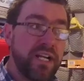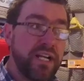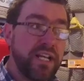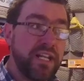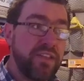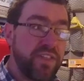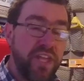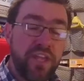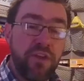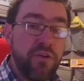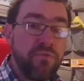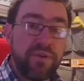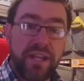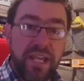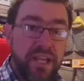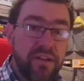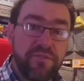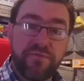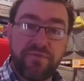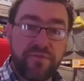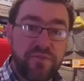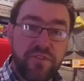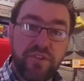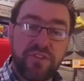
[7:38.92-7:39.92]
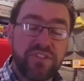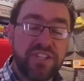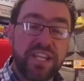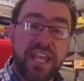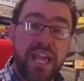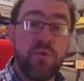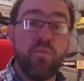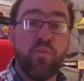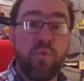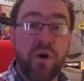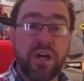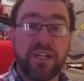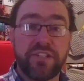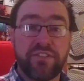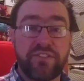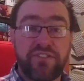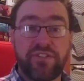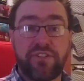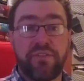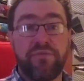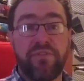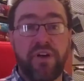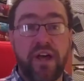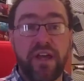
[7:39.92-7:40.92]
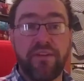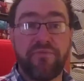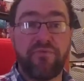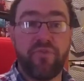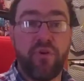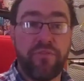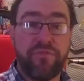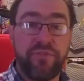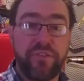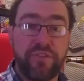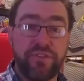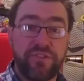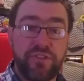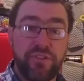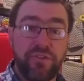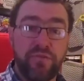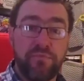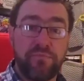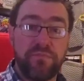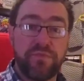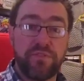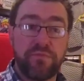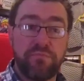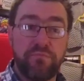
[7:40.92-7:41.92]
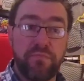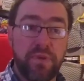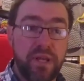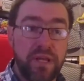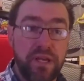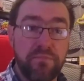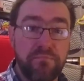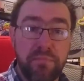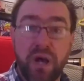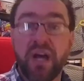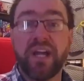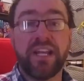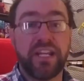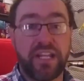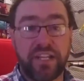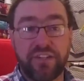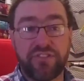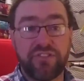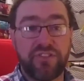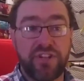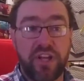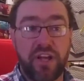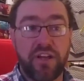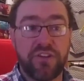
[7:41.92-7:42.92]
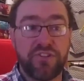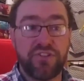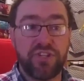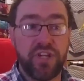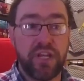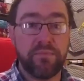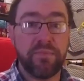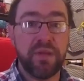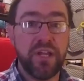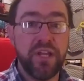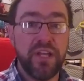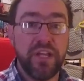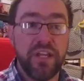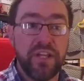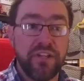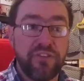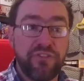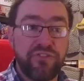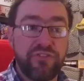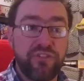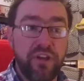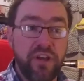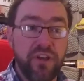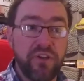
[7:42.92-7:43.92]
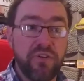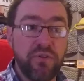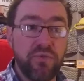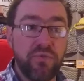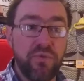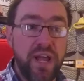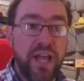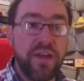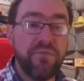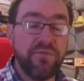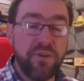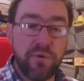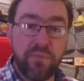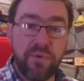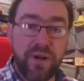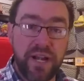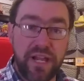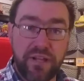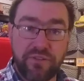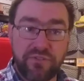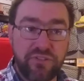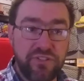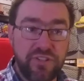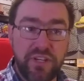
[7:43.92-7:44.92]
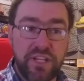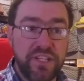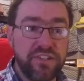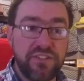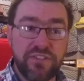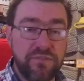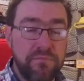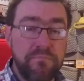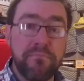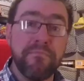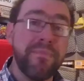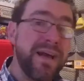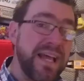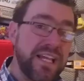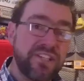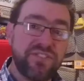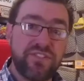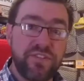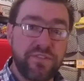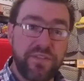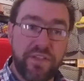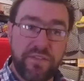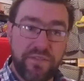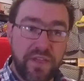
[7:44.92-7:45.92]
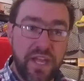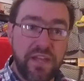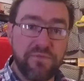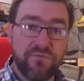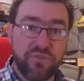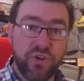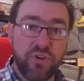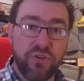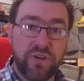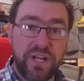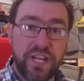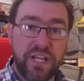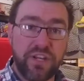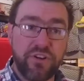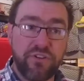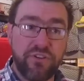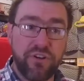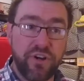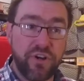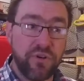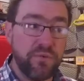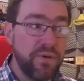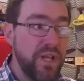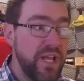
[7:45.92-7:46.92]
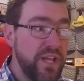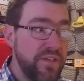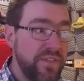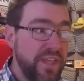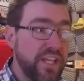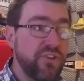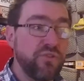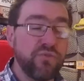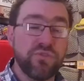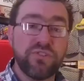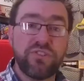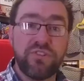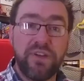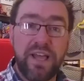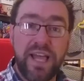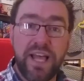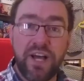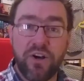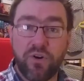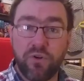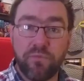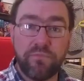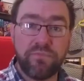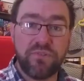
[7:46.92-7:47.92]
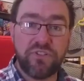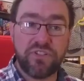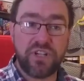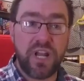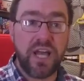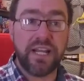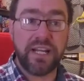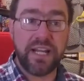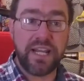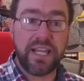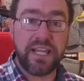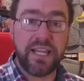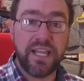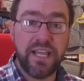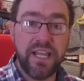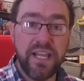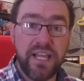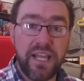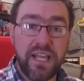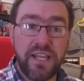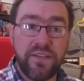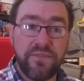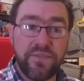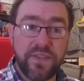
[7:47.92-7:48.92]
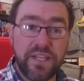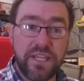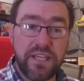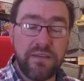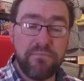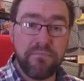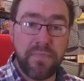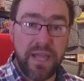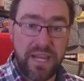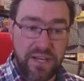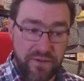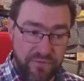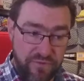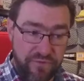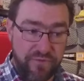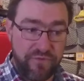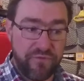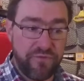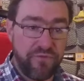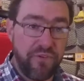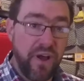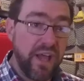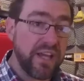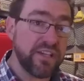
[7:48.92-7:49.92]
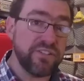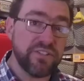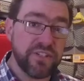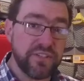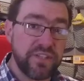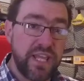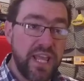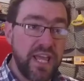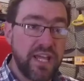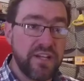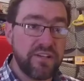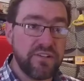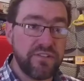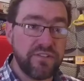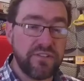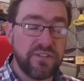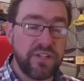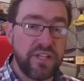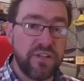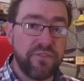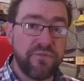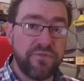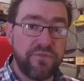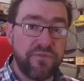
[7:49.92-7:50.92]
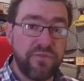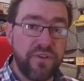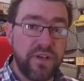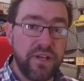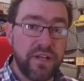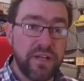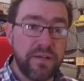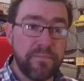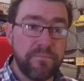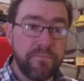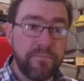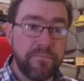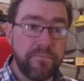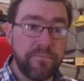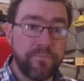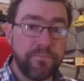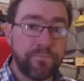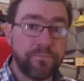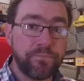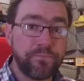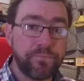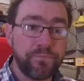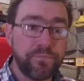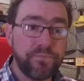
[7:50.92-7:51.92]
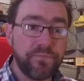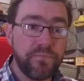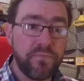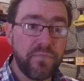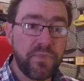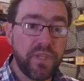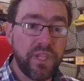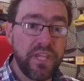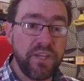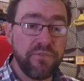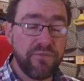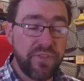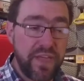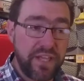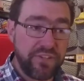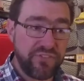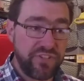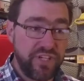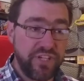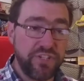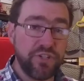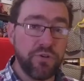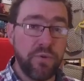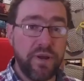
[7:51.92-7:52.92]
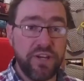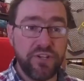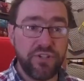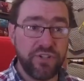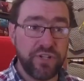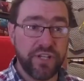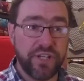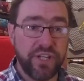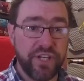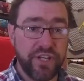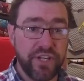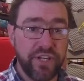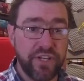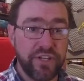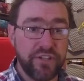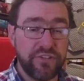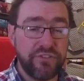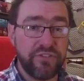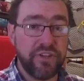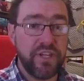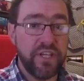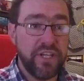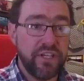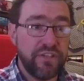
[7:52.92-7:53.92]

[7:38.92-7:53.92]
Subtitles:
They only have to get one survivor off the doomed mining starship. So everyone else, it doesn't matter that they haven't got any crew. They can also help slightly in the main fight at the end if that situation occurs.